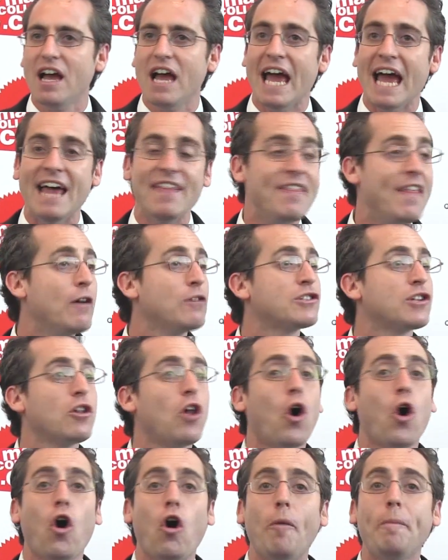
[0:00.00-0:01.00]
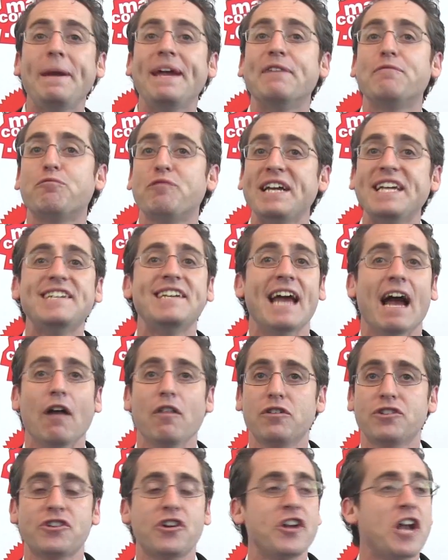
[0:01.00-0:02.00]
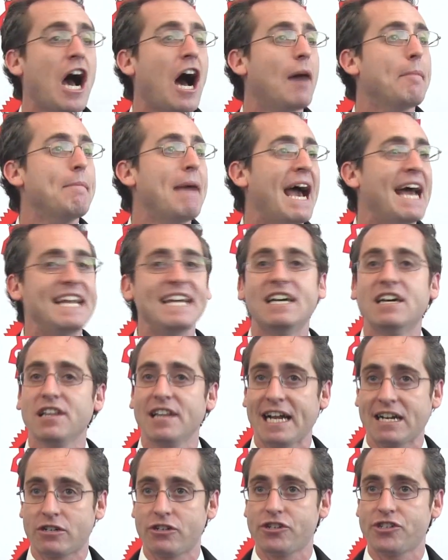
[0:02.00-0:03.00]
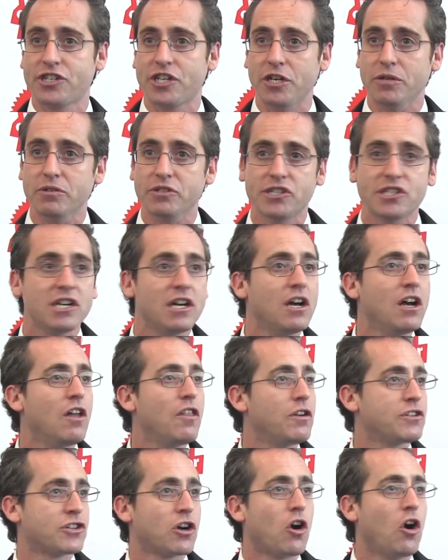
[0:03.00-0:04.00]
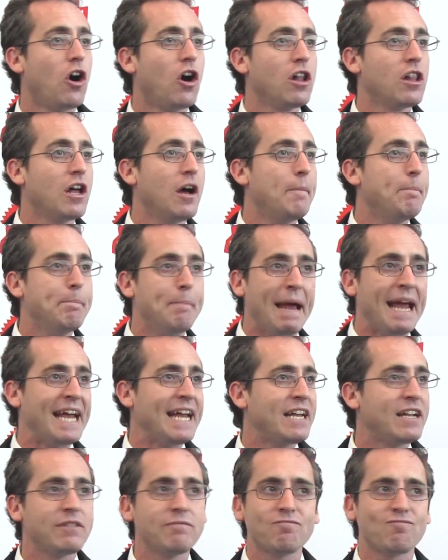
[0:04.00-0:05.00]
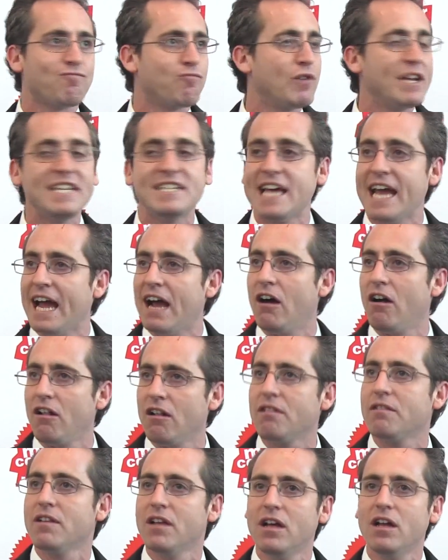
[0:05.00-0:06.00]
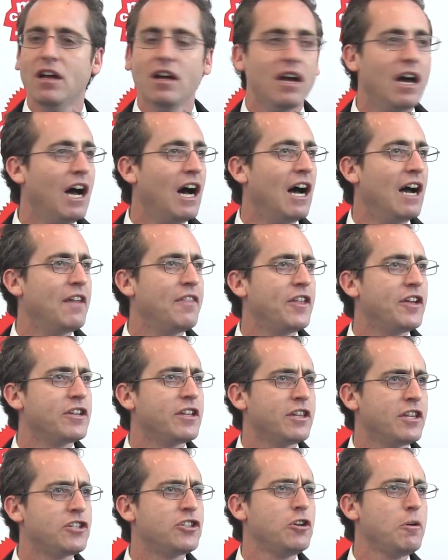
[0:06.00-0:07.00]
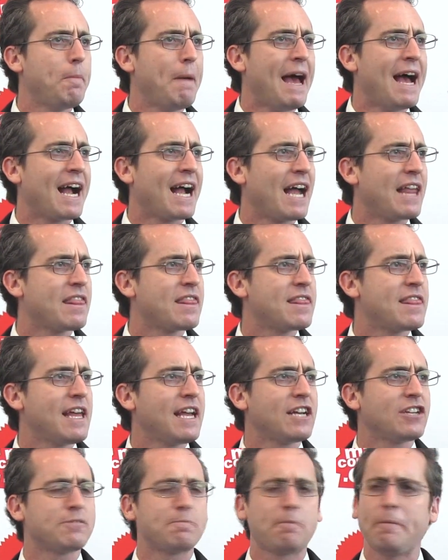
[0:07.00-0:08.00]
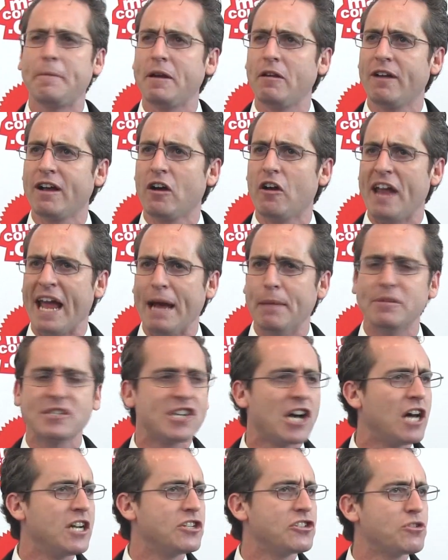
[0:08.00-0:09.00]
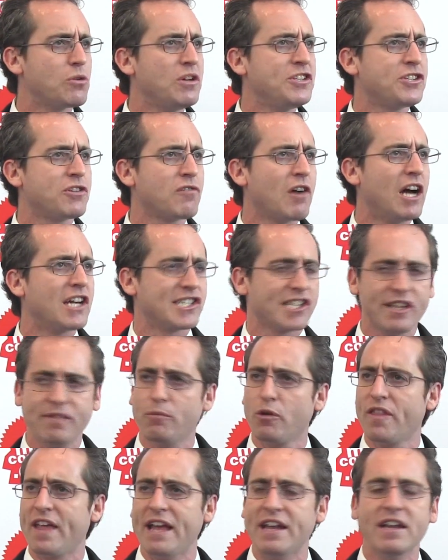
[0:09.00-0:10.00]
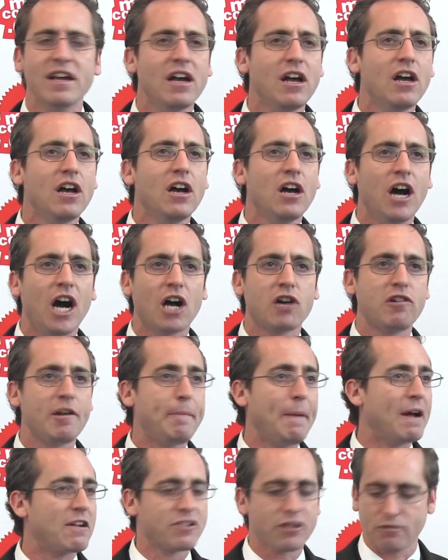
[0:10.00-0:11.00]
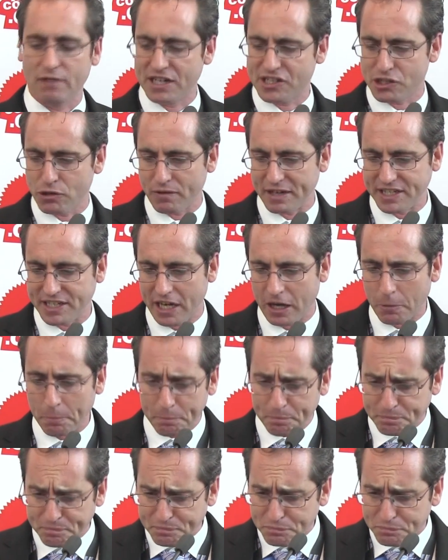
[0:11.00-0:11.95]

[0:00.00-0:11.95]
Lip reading: And those will all be at retail. Those are not Matty collector SKUs. Those are all main retail. The 2-pack, I think, is premiering on Amazon and Toys R Us and will then creep out to the rest of retail.